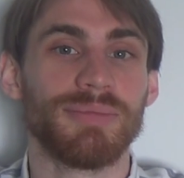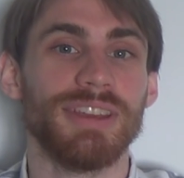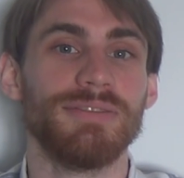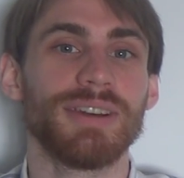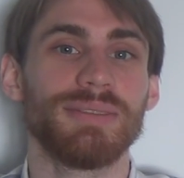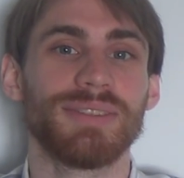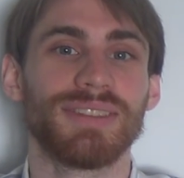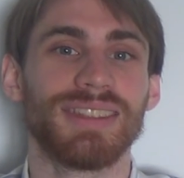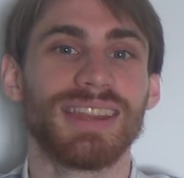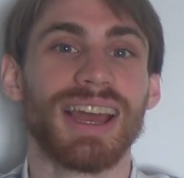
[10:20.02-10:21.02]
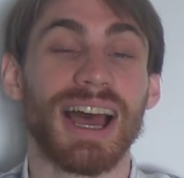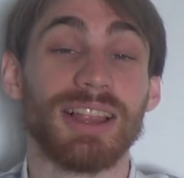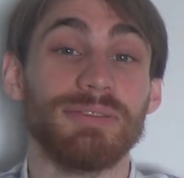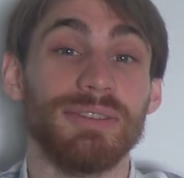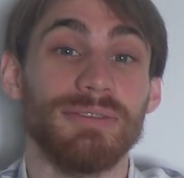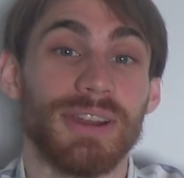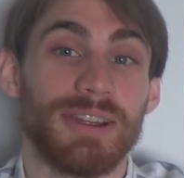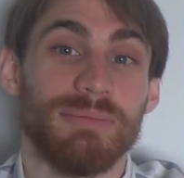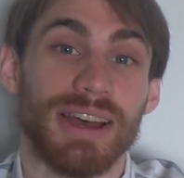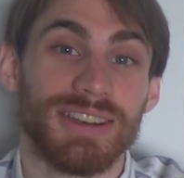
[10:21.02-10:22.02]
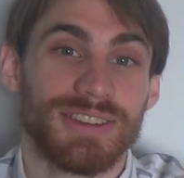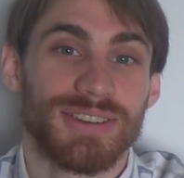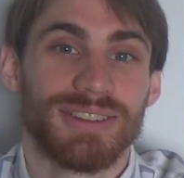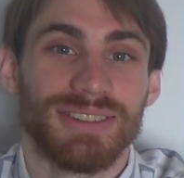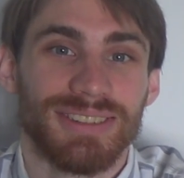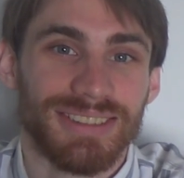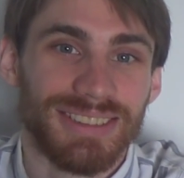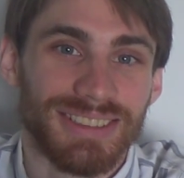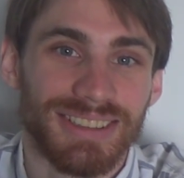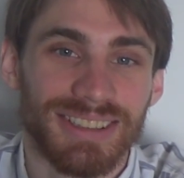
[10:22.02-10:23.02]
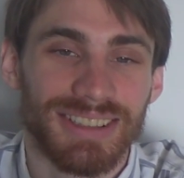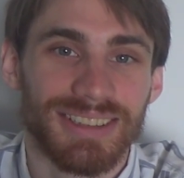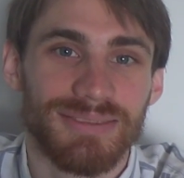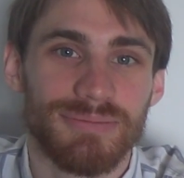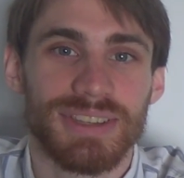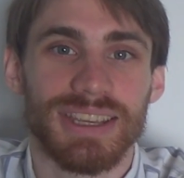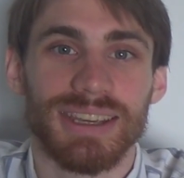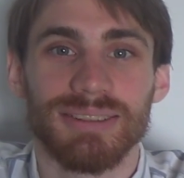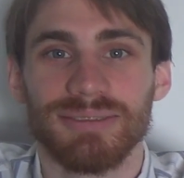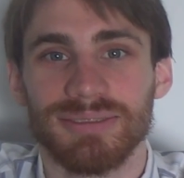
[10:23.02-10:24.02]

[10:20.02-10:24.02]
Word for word: Eva, I love you very much. See ya.